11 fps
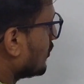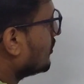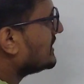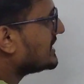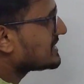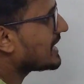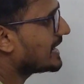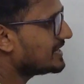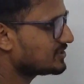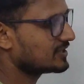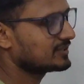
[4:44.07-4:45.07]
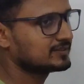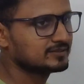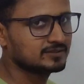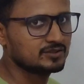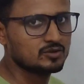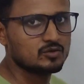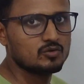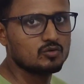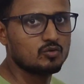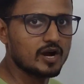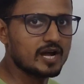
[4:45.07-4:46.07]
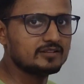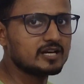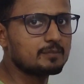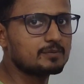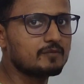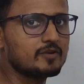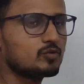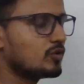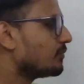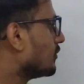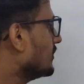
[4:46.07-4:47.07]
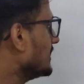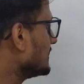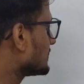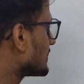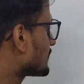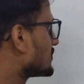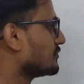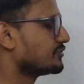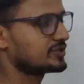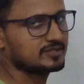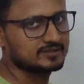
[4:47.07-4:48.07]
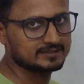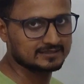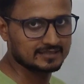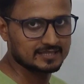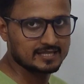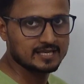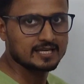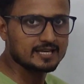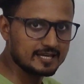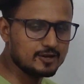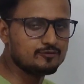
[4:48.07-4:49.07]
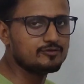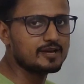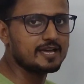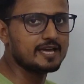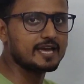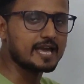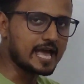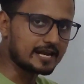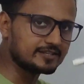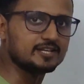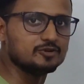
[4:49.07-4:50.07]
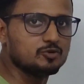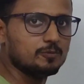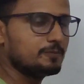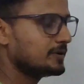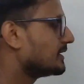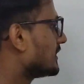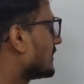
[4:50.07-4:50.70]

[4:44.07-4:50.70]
will decide where the upcoming group will substitute. If another group